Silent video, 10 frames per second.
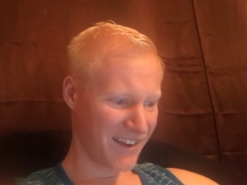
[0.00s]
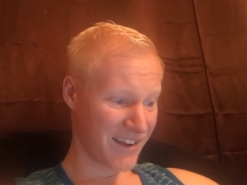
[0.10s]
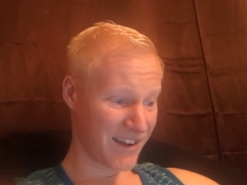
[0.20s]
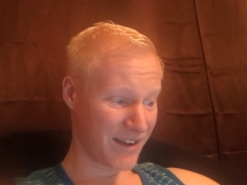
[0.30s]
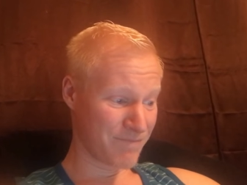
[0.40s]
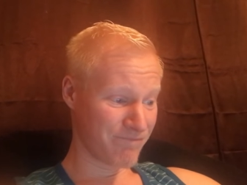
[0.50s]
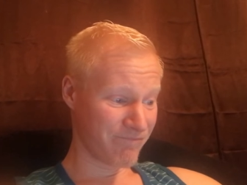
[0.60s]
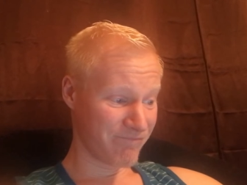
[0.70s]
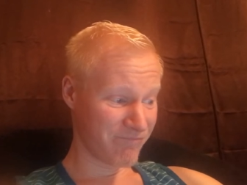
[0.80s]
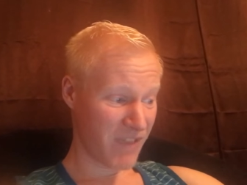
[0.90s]
um,
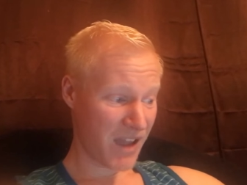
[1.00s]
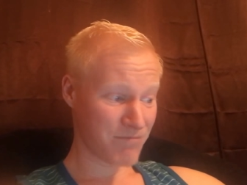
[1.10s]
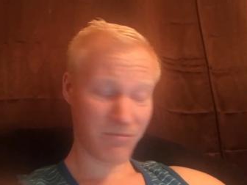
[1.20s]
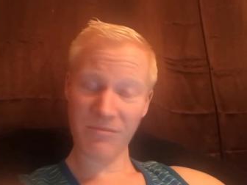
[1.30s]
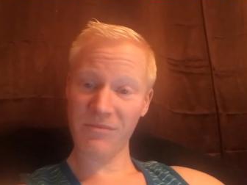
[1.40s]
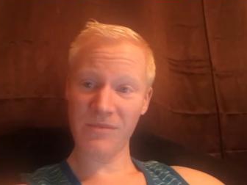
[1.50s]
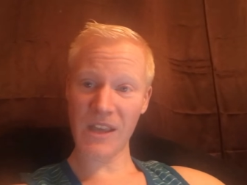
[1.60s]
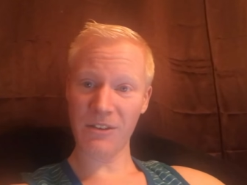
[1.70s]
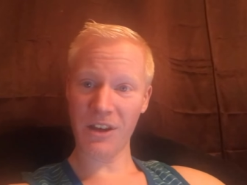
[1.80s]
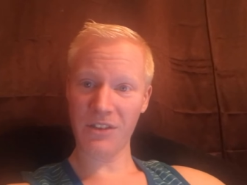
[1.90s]
yeah,
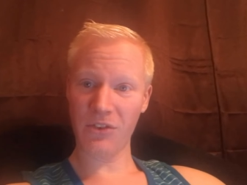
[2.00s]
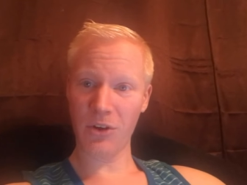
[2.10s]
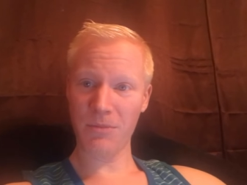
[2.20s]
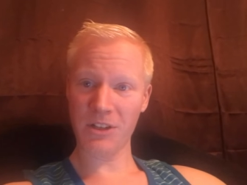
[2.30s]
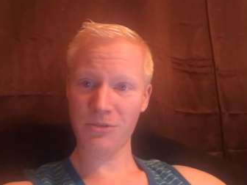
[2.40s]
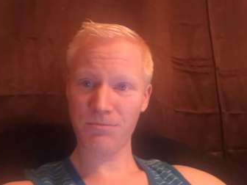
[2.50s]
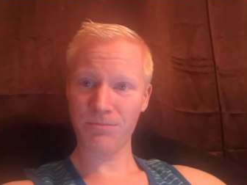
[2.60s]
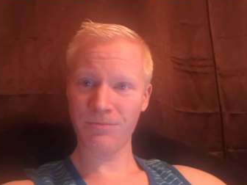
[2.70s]
thank you guys very much.